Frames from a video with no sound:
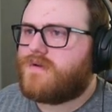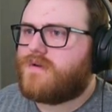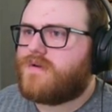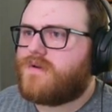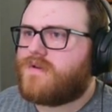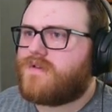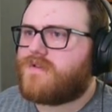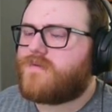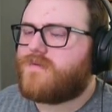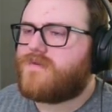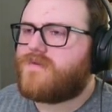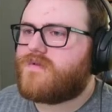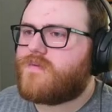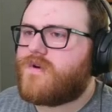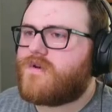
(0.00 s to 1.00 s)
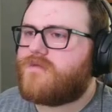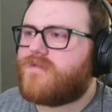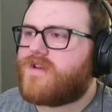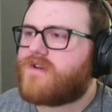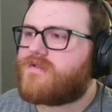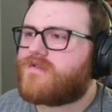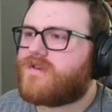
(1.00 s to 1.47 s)
So what are the road
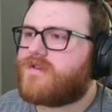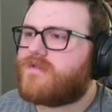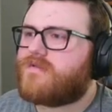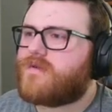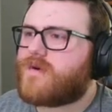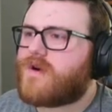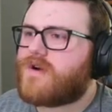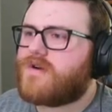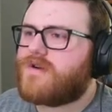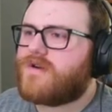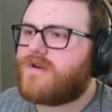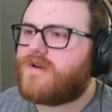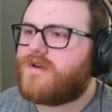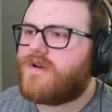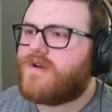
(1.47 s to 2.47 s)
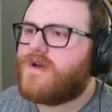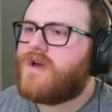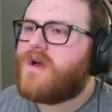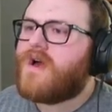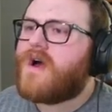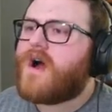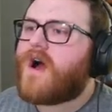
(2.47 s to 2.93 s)
flares good for?
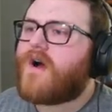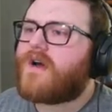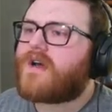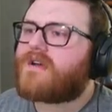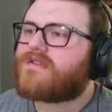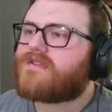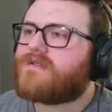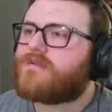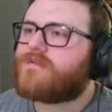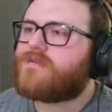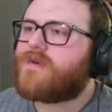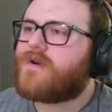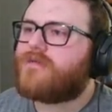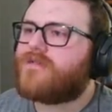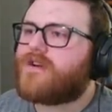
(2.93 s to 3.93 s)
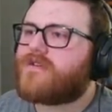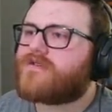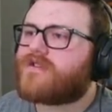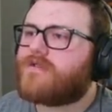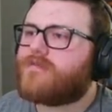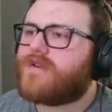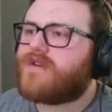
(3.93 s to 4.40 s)
Oh, I guess the road flares
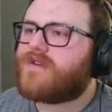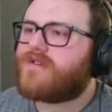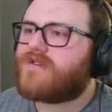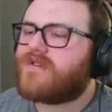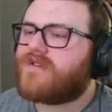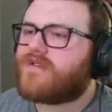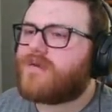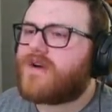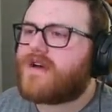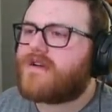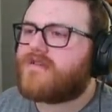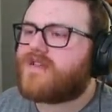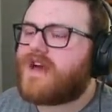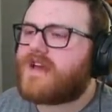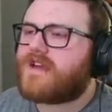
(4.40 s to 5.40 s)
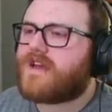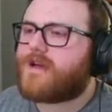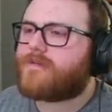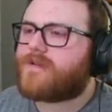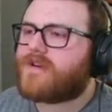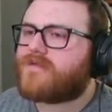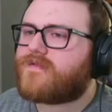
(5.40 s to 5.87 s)
could be used as a way of lighting up
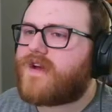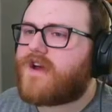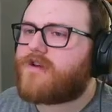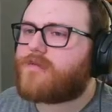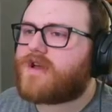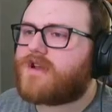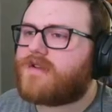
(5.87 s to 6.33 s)
the environment.